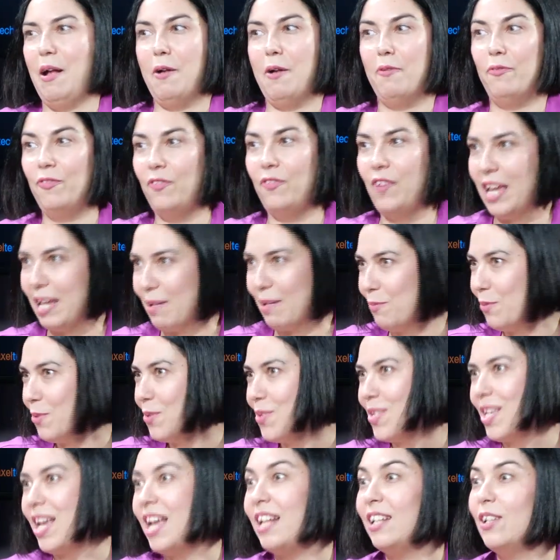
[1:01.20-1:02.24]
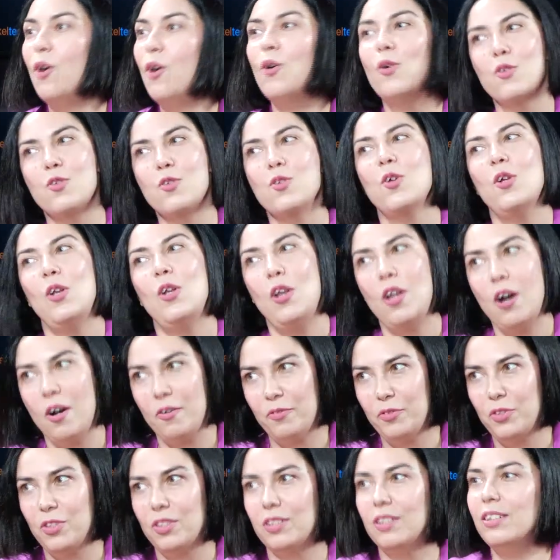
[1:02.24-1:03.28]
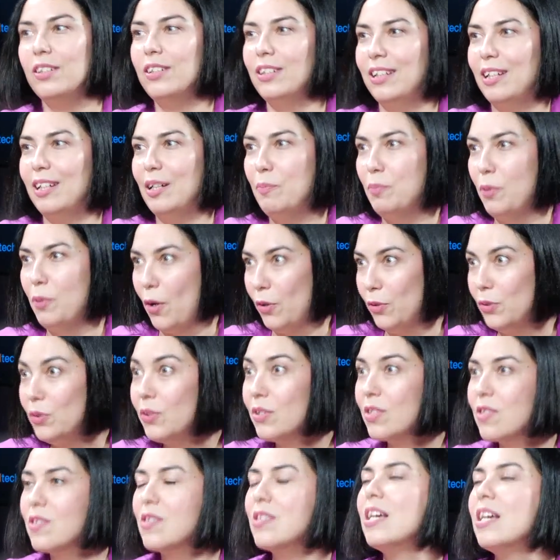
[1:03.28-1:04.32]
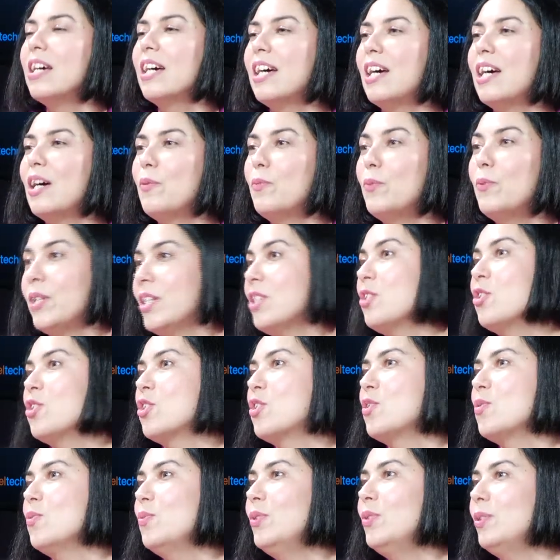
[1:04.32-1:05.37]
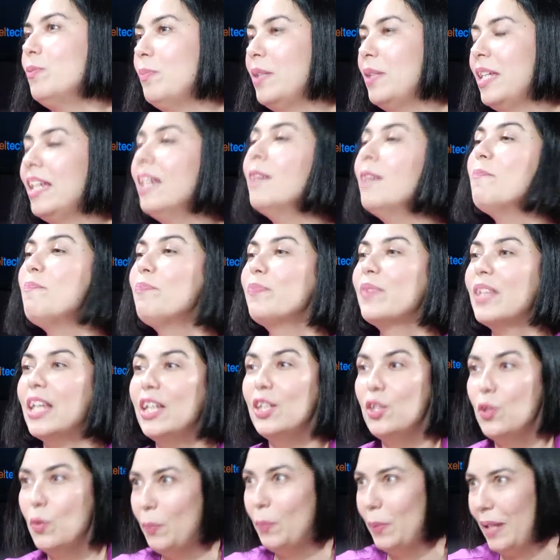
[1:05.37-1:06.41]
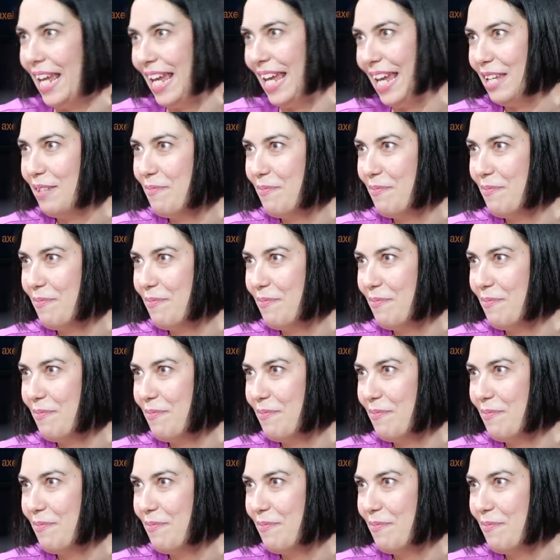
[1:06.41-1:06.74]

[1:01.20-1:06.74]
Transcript: famous and also loved products, which would be YOUPLAY,